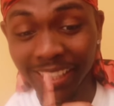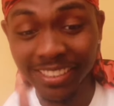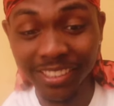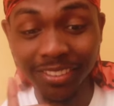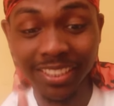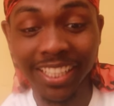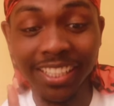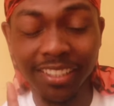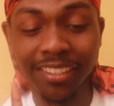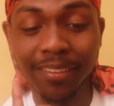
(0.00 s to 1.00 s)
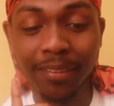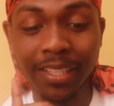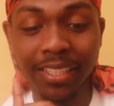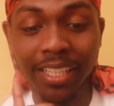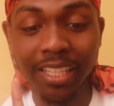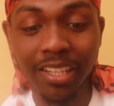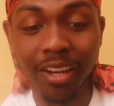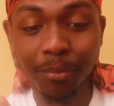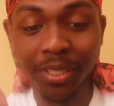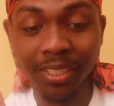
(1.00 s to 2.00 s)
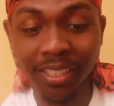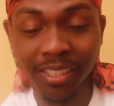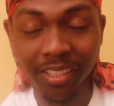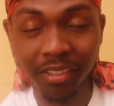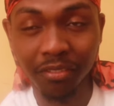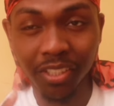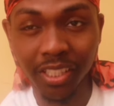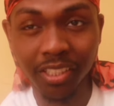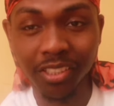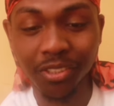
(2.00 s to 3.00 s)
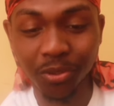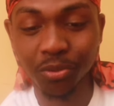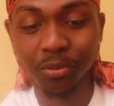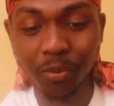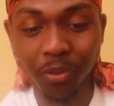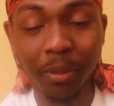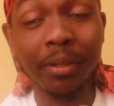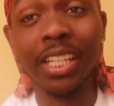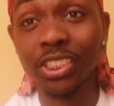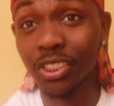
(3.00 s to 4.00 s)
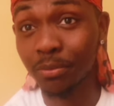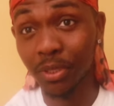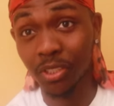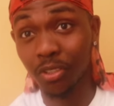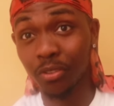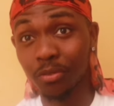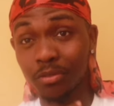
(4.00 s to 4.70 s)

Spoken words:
I still think that Dominic and Liv are in cahoots, bro. Maybe that's just me, though.